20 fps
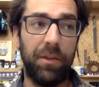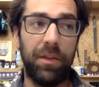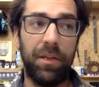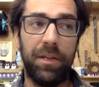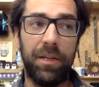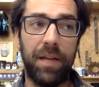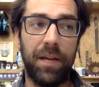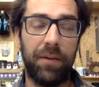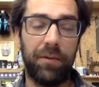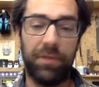
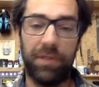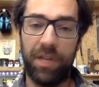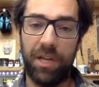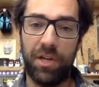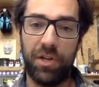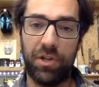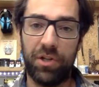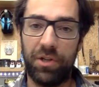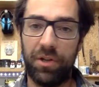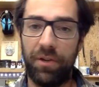
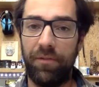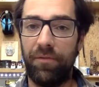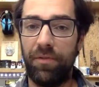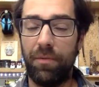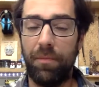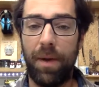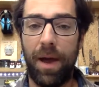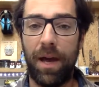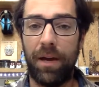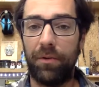degradation of the
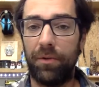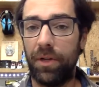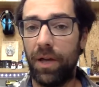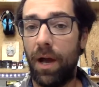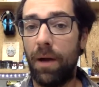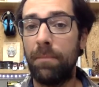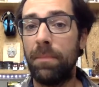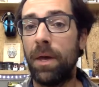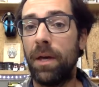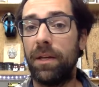battery.
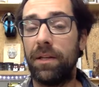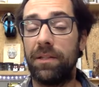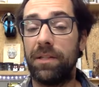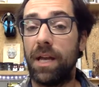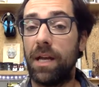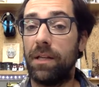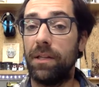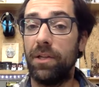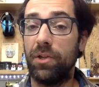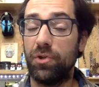I'm not
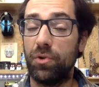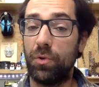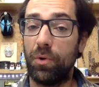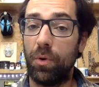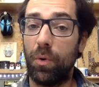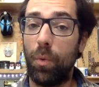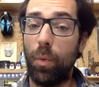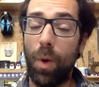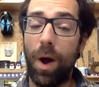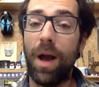exactly sure
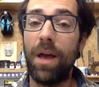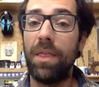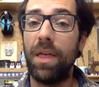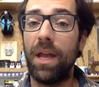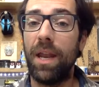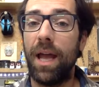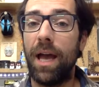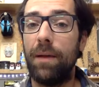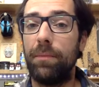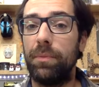why
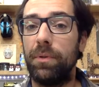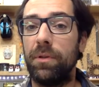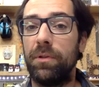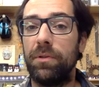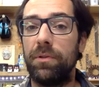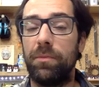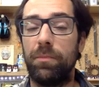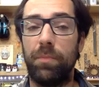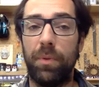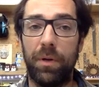that
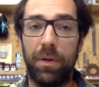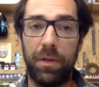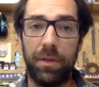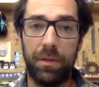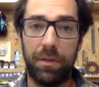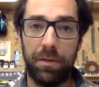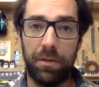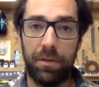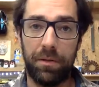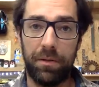happens, but it
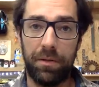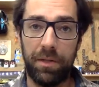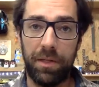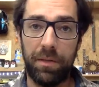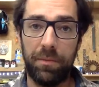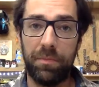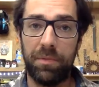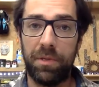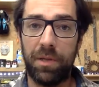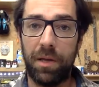
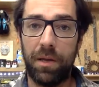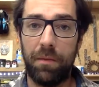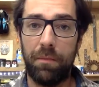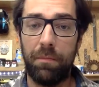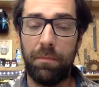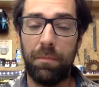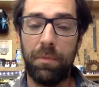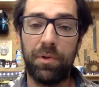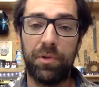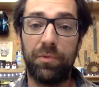seems that
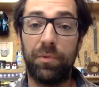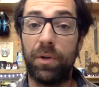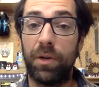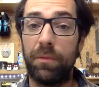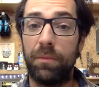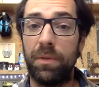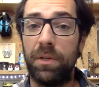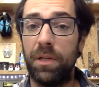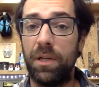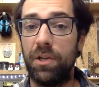most
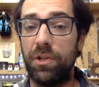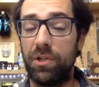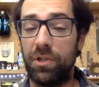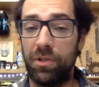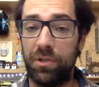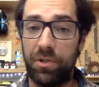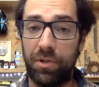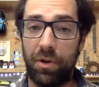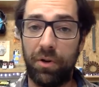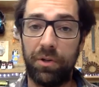
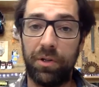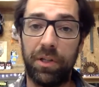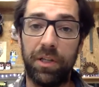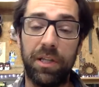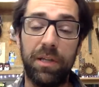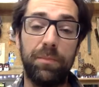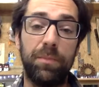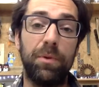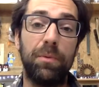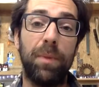recommendations are to
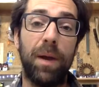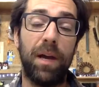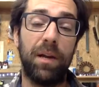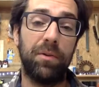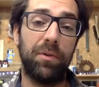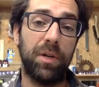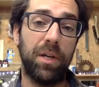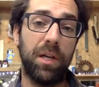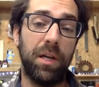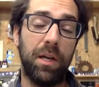keep your
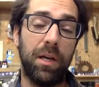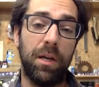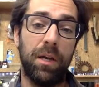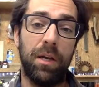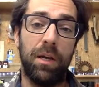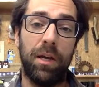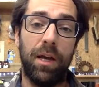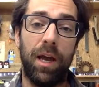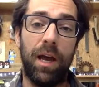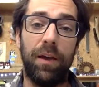battery
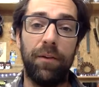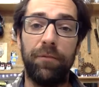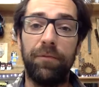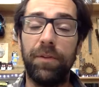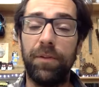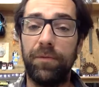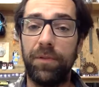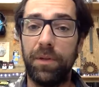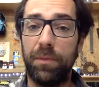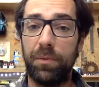at
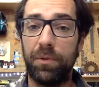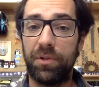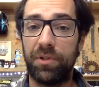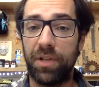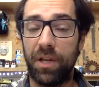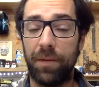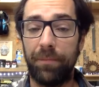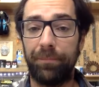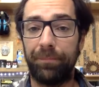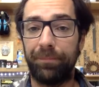50%.